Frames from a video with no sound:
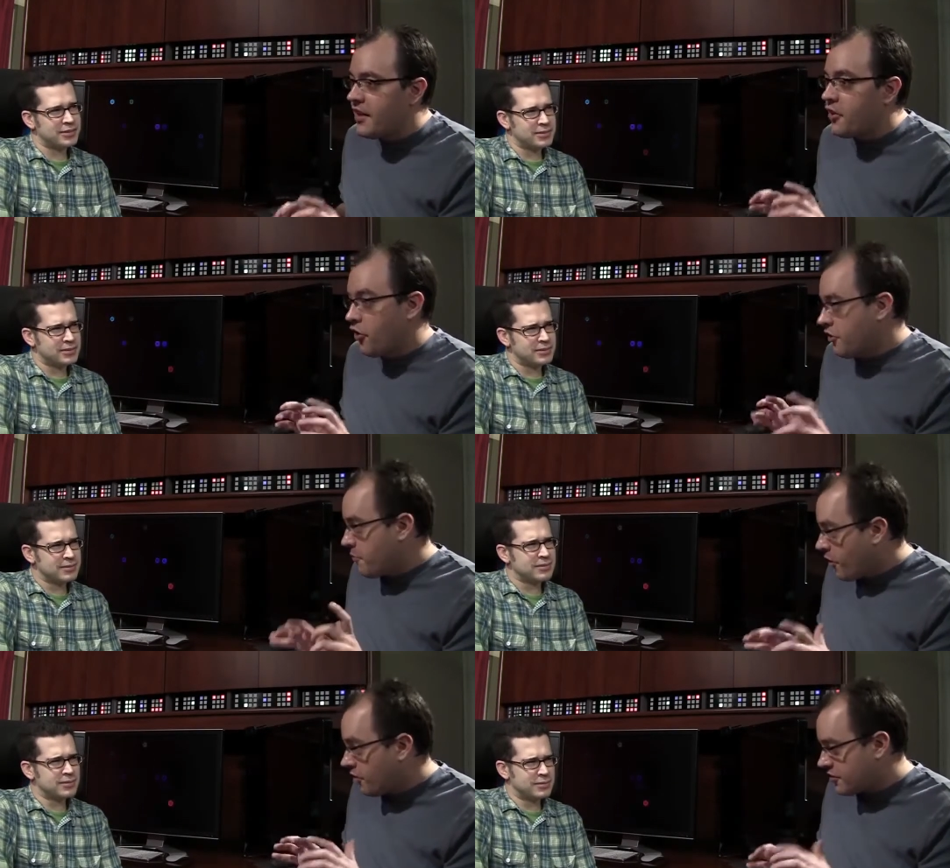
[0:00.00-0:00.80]
Speaker 1: called the
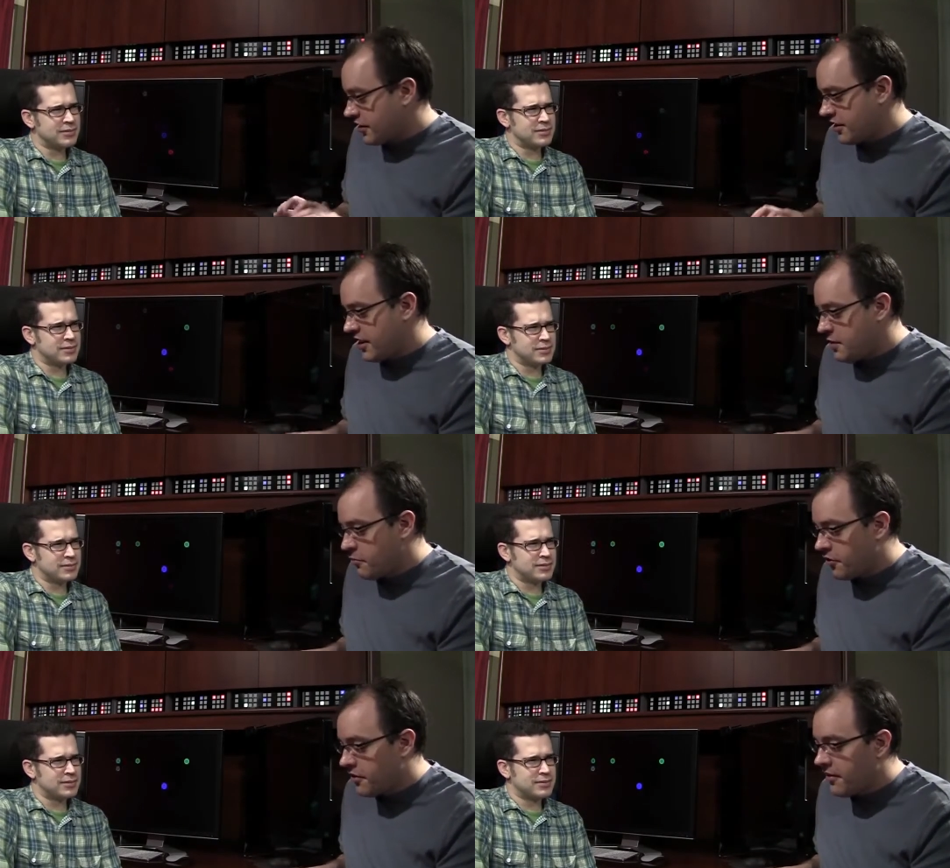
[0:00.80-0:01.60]
Maltron
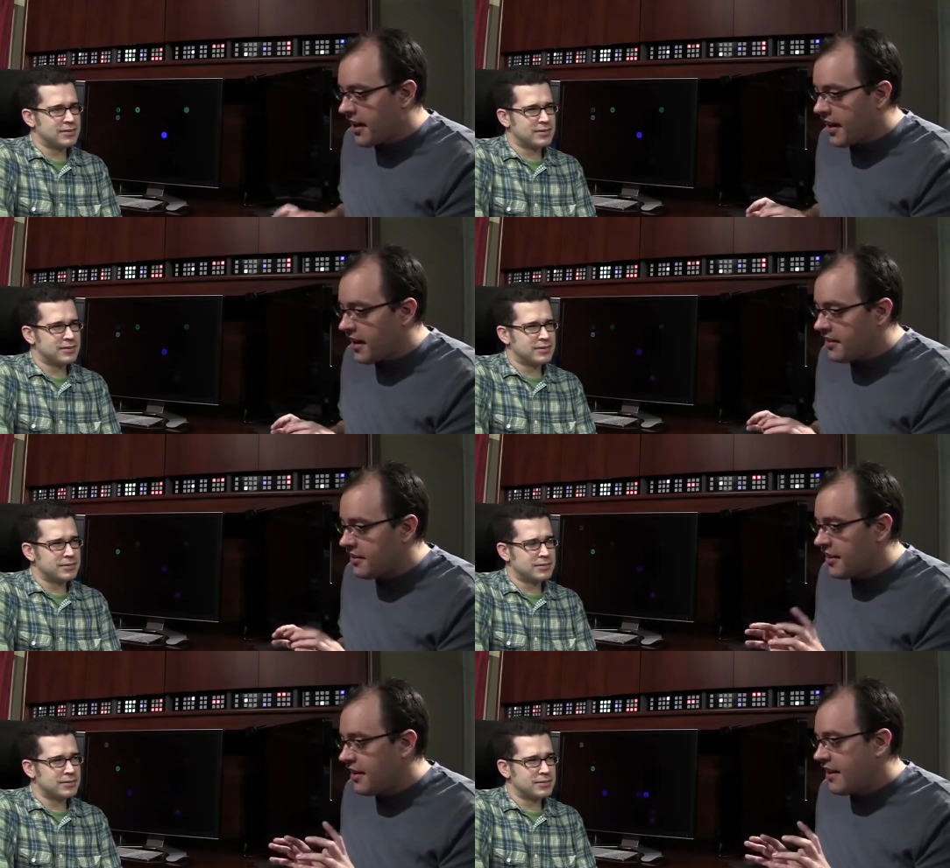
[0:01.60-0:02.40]
keyboard, and